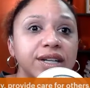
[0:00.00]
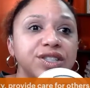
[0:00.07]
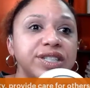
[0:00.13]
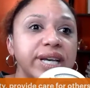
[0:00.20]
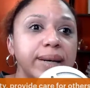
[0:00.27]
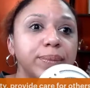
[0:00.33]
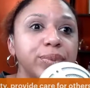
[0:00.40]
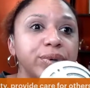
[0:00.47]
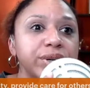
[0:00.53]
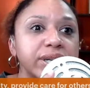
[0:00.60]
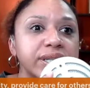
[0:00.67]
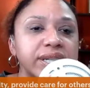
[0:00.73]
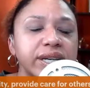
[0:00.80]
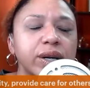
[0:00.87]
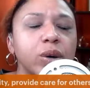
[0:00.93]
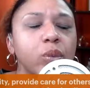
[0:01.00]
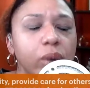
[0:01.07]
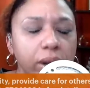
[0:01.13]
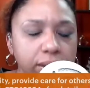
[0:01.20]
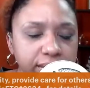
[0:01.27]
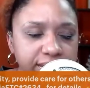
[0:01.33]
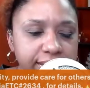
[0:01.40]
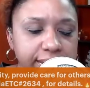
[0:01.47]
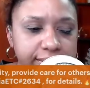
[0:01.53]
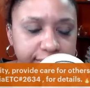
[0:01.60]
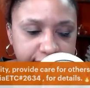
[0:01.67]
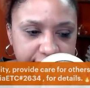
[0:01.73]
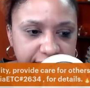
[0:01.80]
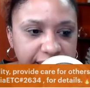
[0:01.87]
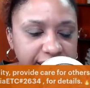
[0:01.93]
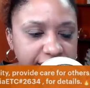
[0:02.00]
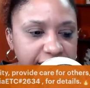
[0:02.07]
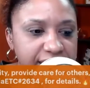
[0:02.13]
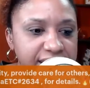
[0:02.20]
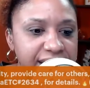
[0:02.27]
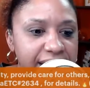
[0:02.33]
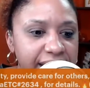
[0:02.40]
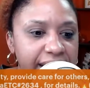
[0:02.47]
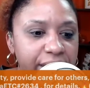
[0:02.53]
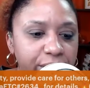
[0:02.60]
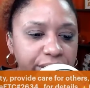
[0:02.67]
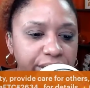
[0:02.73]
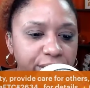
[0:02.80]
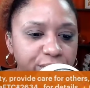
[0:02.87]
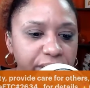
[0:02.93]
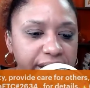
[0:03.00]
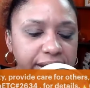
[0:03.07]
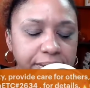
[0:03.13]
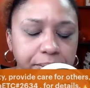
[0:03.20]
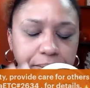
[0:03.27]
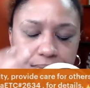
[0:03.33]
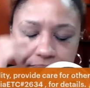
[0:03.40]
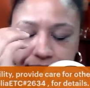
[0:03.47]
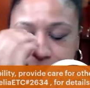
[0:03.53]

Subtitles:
out of San Bernardino. Well, in that area, right?